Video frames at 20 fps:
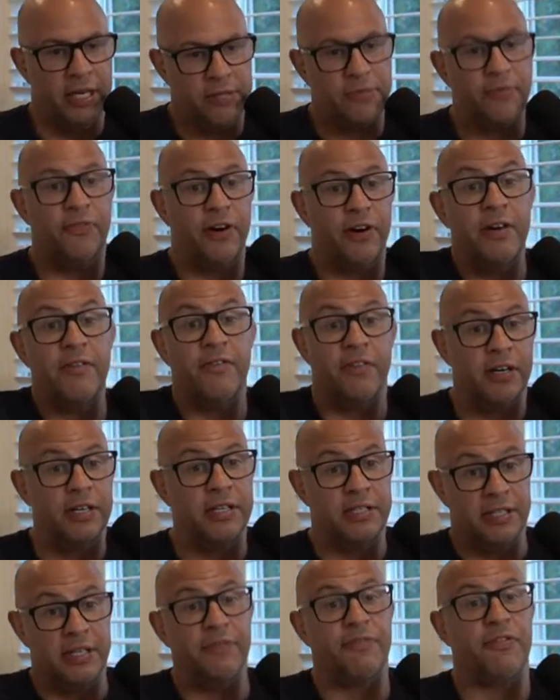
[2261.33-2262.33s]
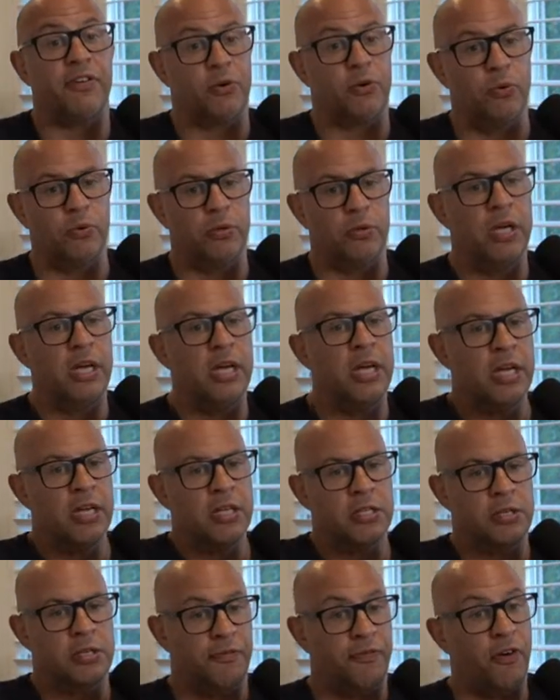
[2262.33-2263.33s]
It's very, very difficult
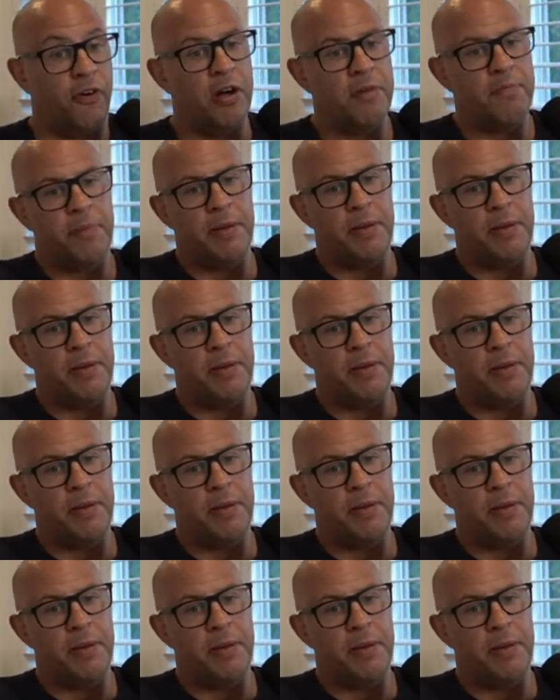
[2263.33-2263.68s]
to find